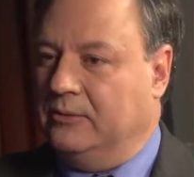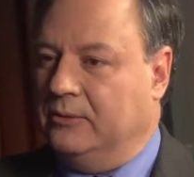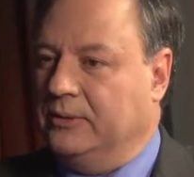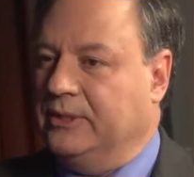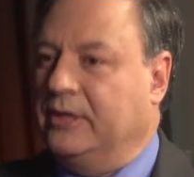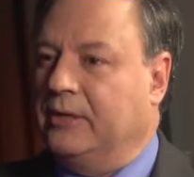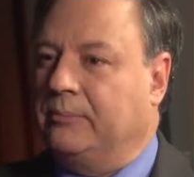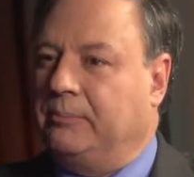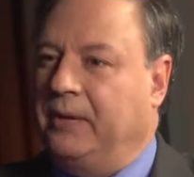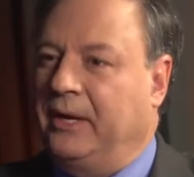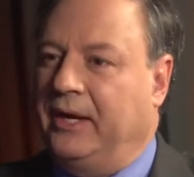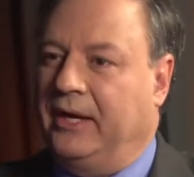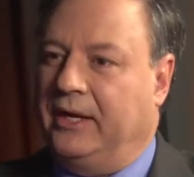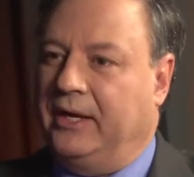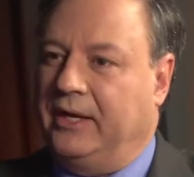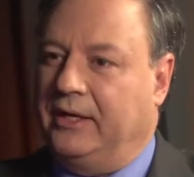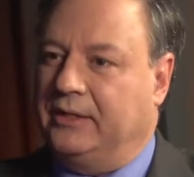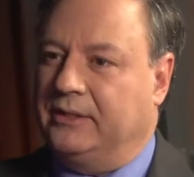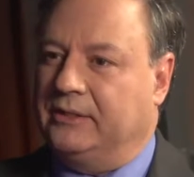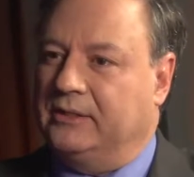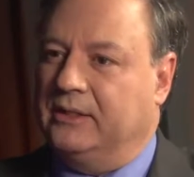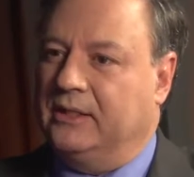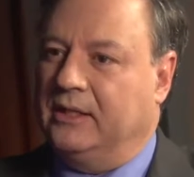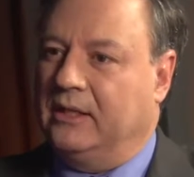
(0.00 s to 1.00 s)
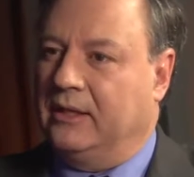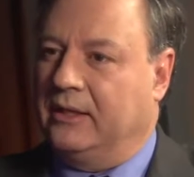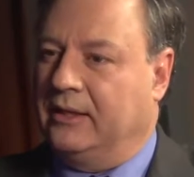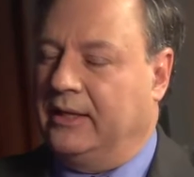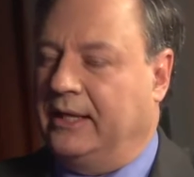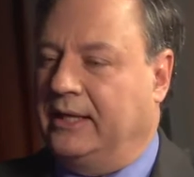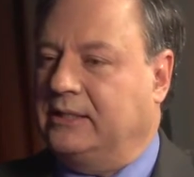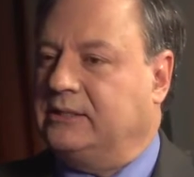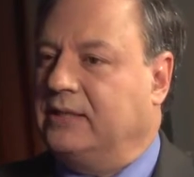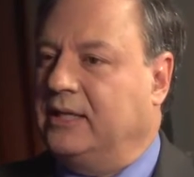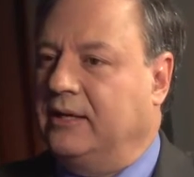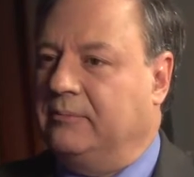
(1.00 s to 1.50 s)
when they're paying
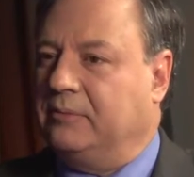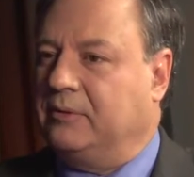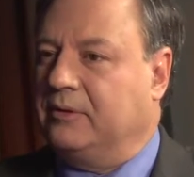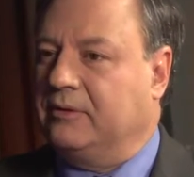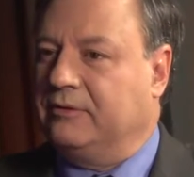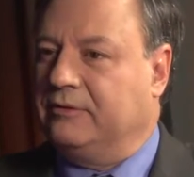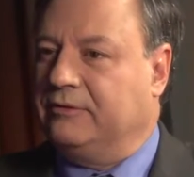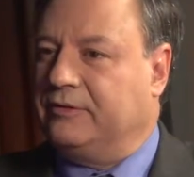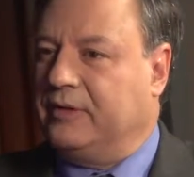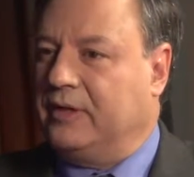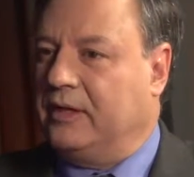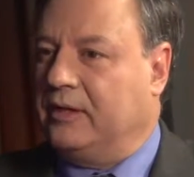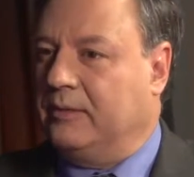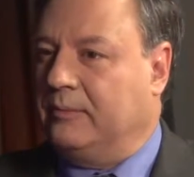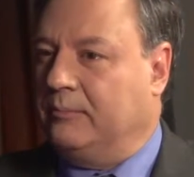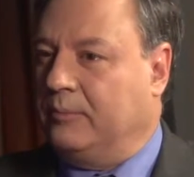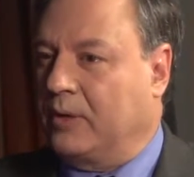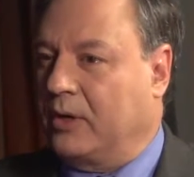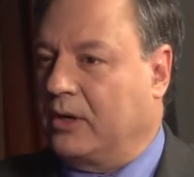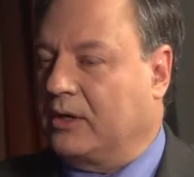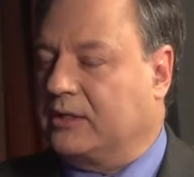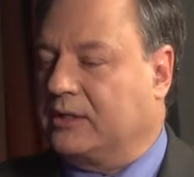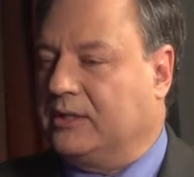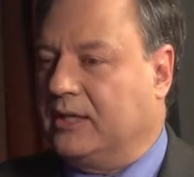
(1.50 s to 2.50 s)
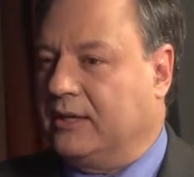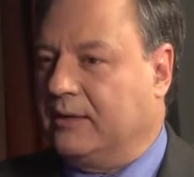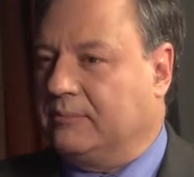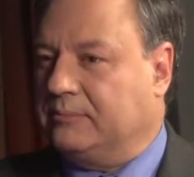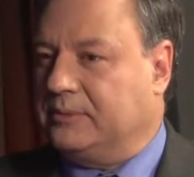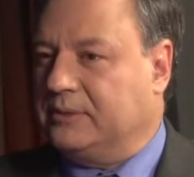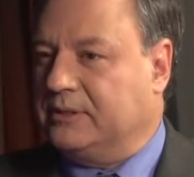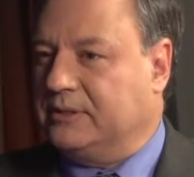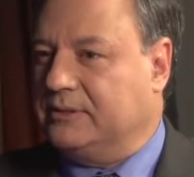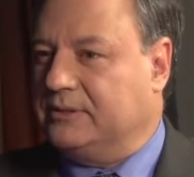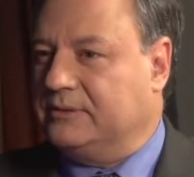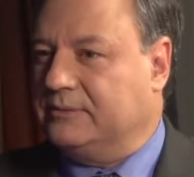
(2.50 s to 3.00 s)
that type of uh,
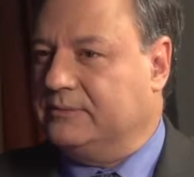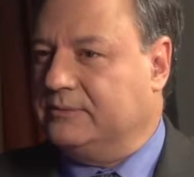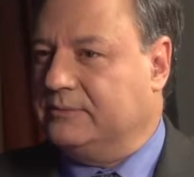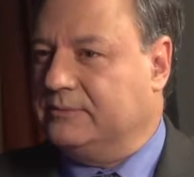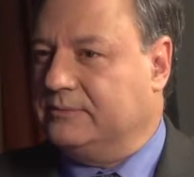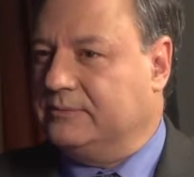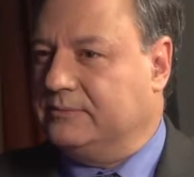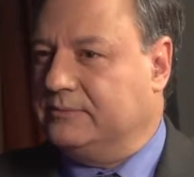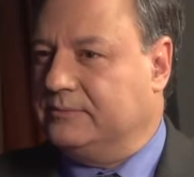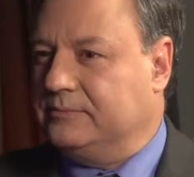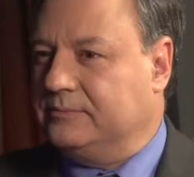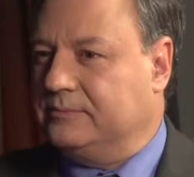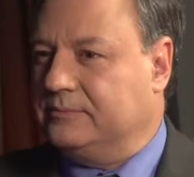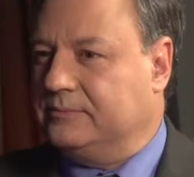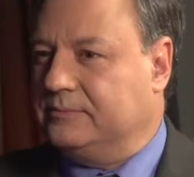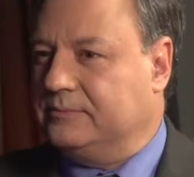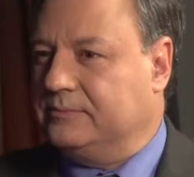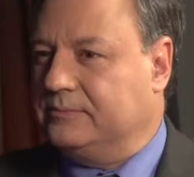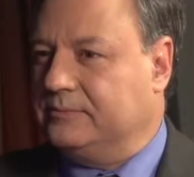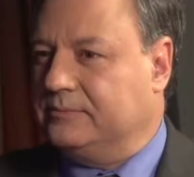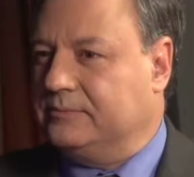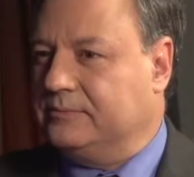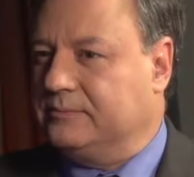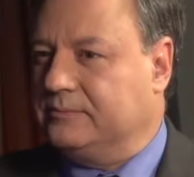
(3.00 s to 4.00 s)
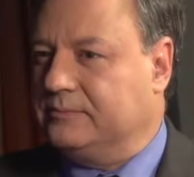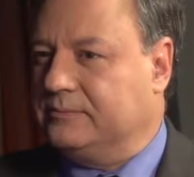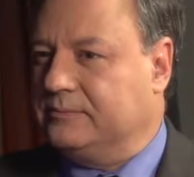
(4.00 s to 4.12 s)
markup? Well, it